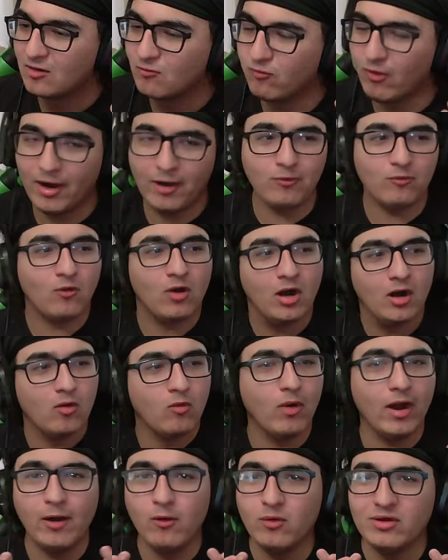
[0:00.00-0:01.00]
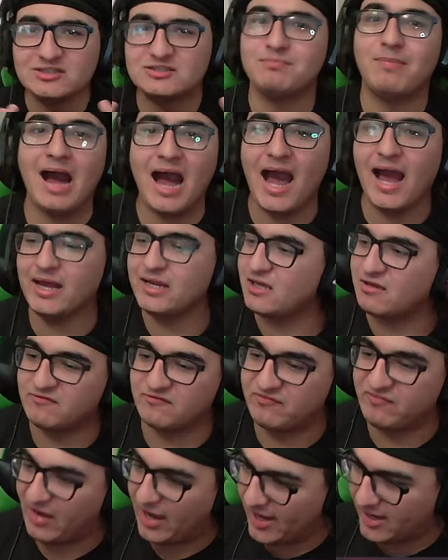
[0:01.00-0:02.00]
Where... Where was my
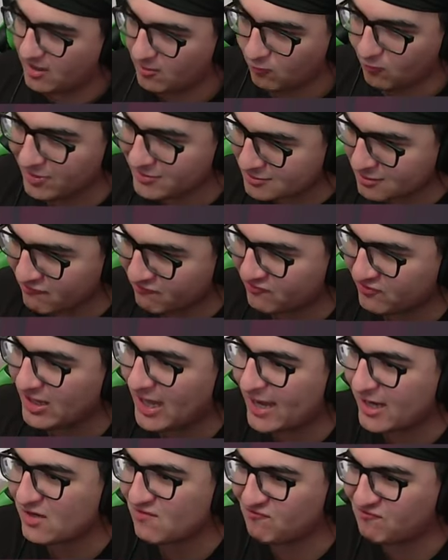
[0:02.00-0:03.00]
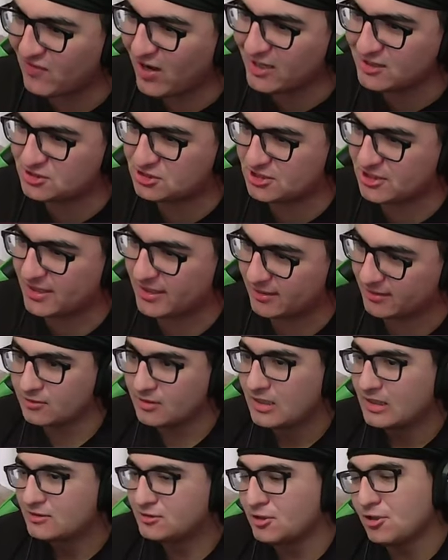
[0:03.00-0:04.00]
invite? What the flying function?
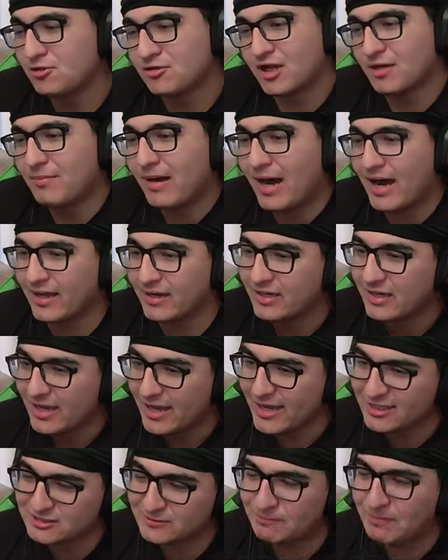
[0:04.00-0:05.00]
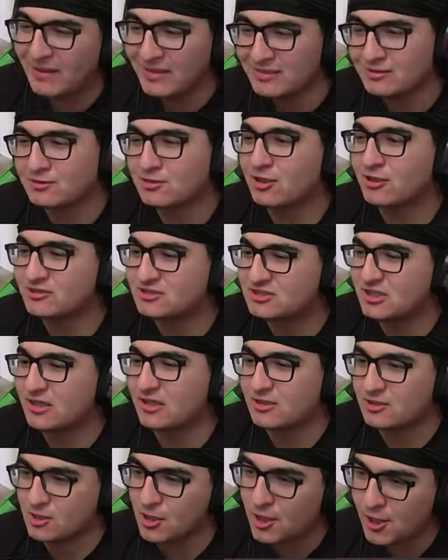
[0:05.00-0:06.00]
Dude, come on. It's been
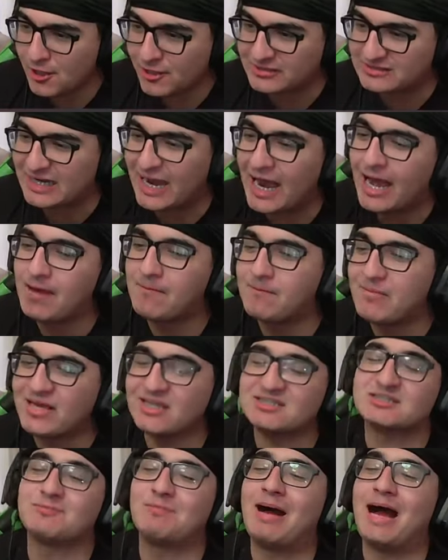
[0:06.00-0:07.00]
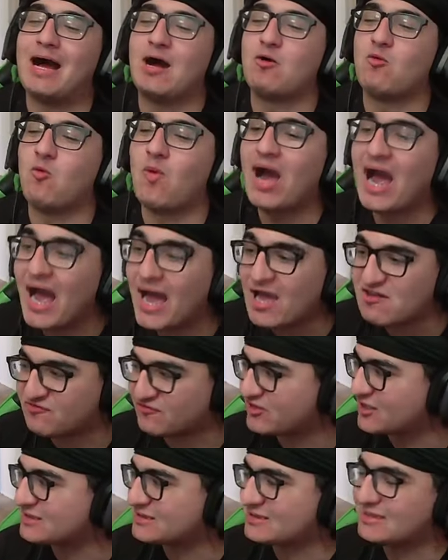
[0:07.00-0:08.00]
13 years. I miss my wife.
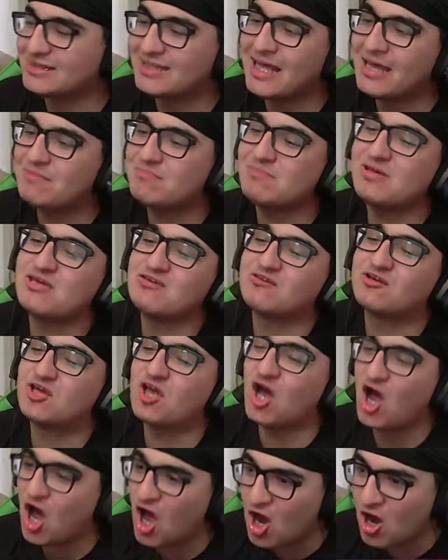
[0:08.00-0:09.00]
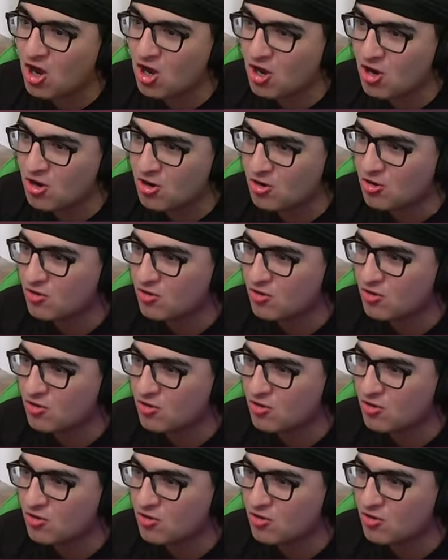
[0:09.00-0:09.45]
Just let me go.